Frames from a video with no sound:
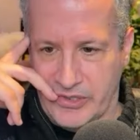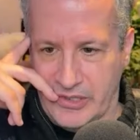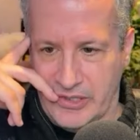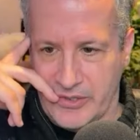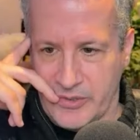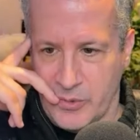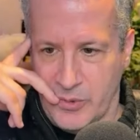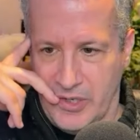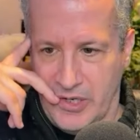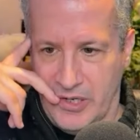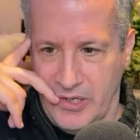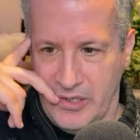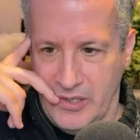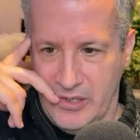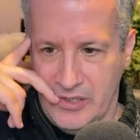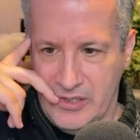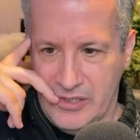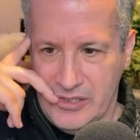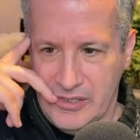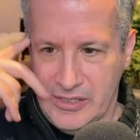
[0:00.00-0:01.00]
as well.
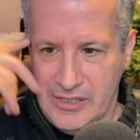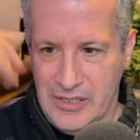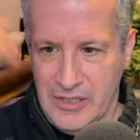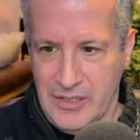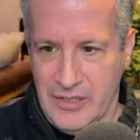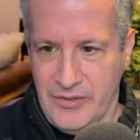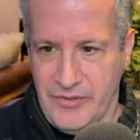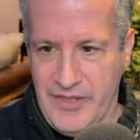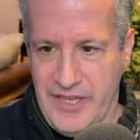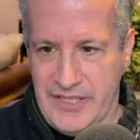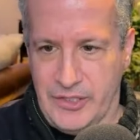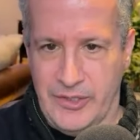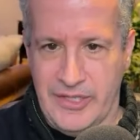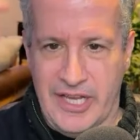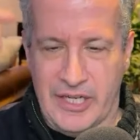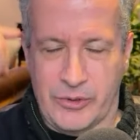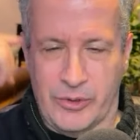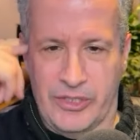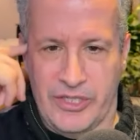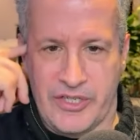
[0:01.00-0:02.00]
Thank you,
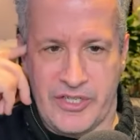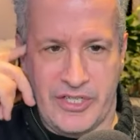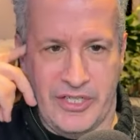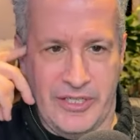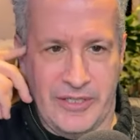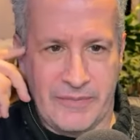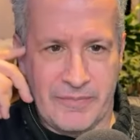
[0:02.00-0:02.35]
Anachronista.